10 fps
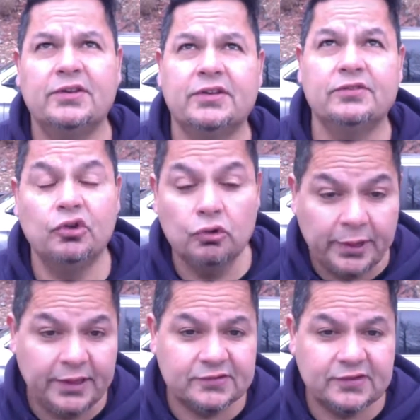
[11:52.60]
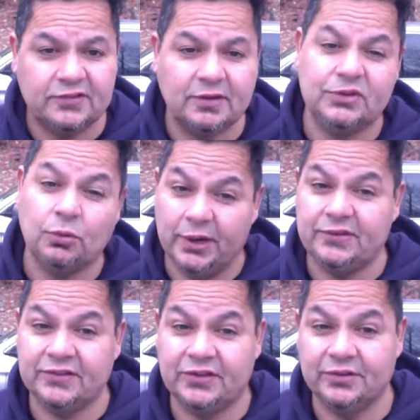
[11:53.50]
2 weeks, it's gonna be
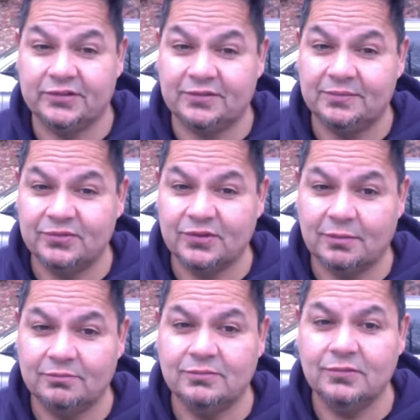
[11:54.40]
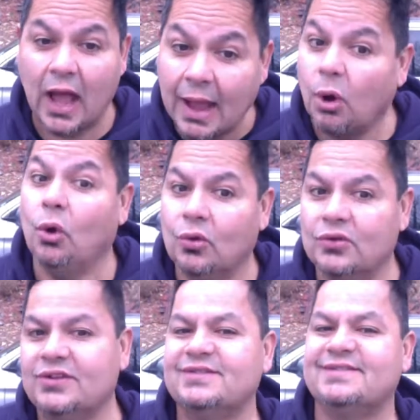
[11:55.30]
26 years. So I'm
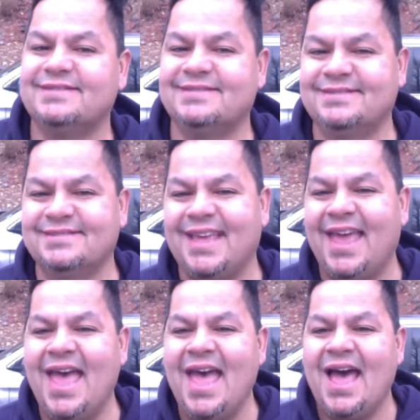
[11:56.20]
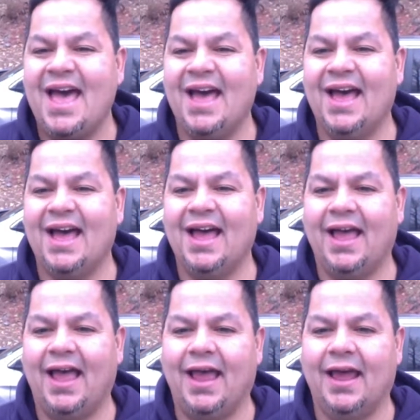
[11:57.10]
old,
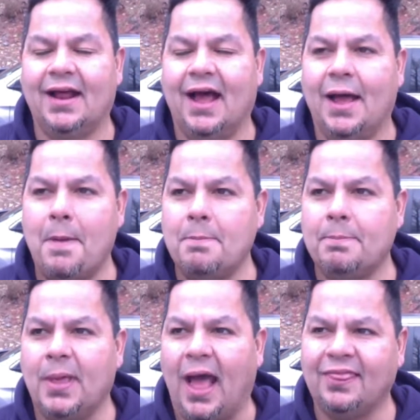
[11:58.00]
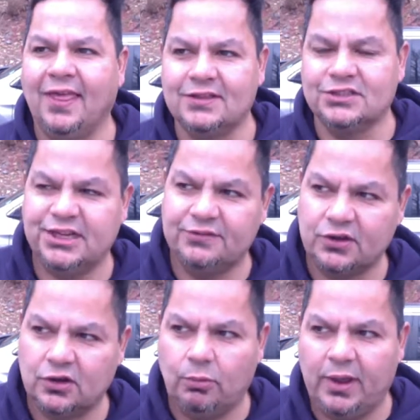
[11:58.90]
and I think the Chiefs are
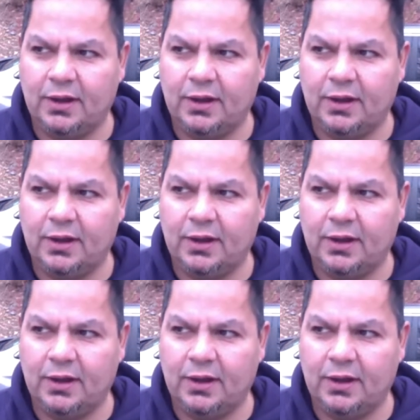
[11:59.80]
gonna win,